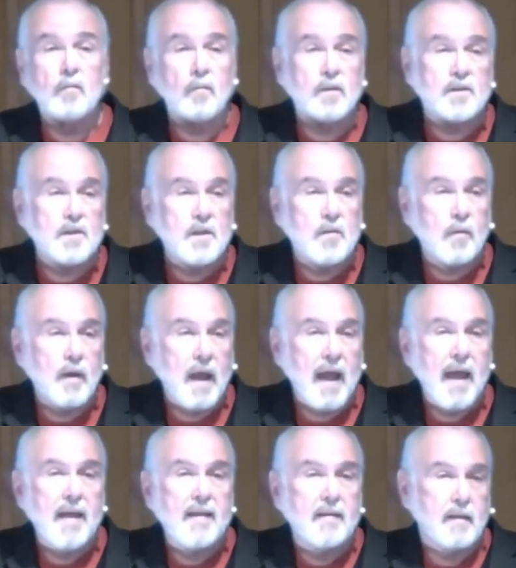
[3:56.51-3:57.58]
and she would
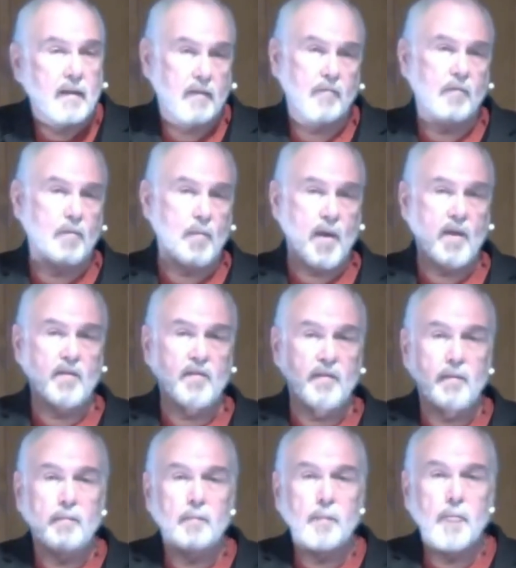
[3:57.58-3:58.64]
hide from us.
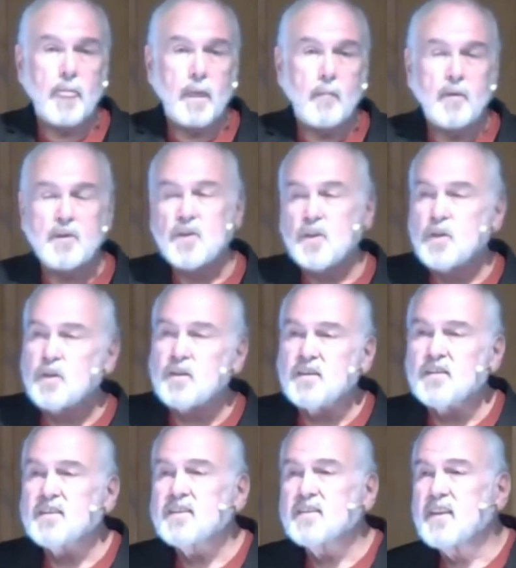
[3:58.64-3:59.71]
But she couldn't
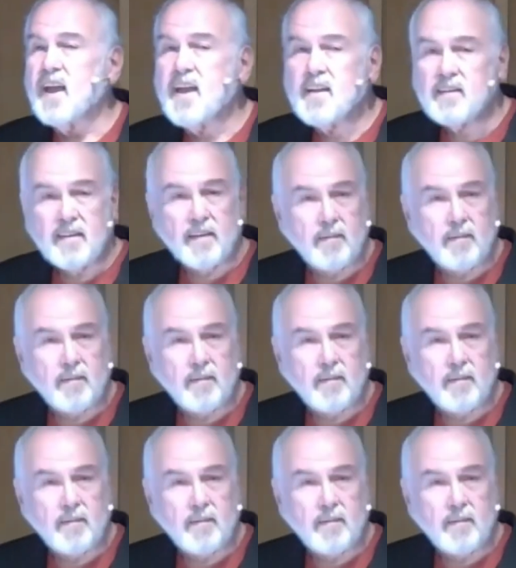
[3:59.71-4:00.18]
stand to